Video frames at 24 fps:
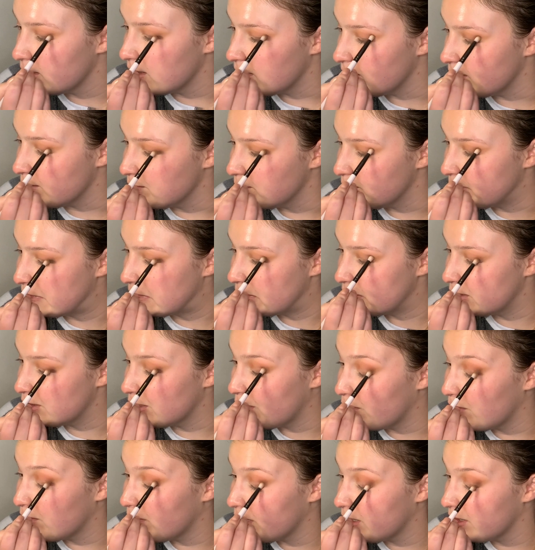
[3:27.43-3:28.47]
I'm
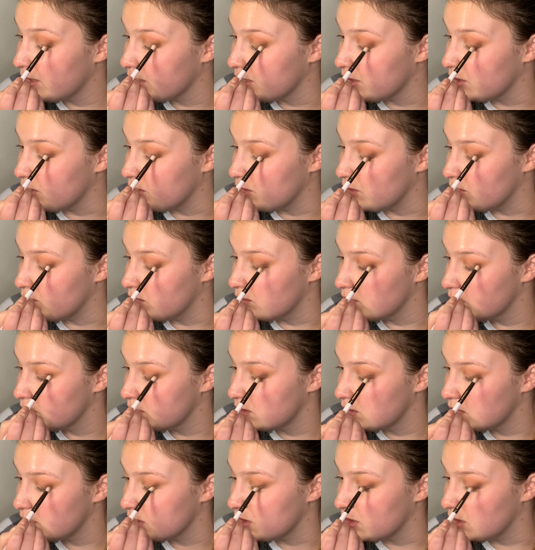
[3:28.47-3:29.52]
so not
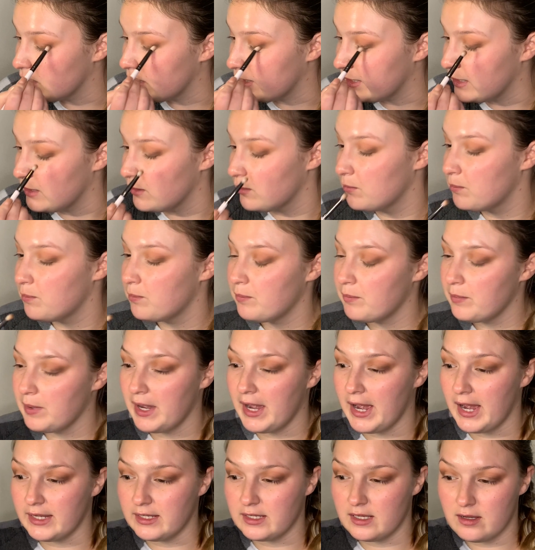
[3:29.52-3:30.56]
used to like
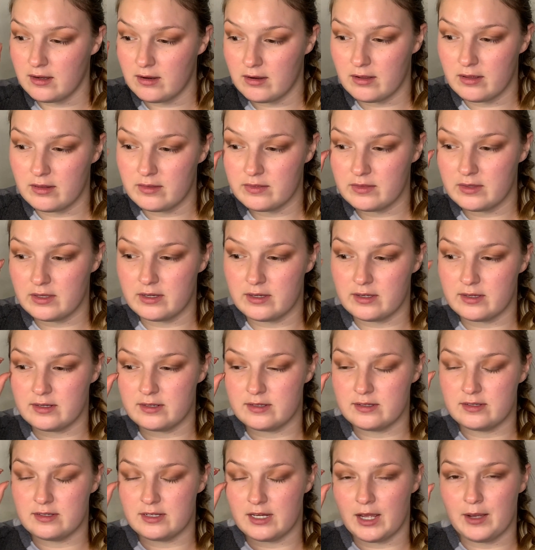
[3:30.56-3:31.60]
packing on the
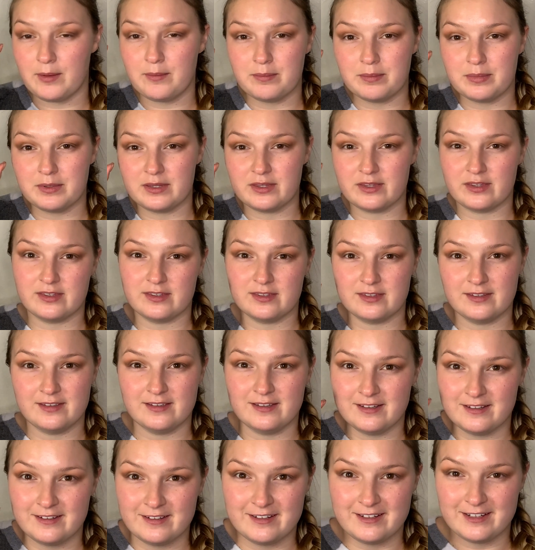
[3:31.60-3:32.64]
depth
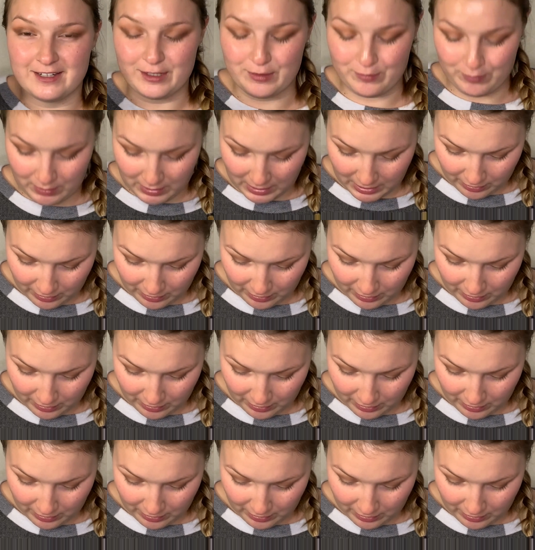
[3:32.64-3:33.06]
in my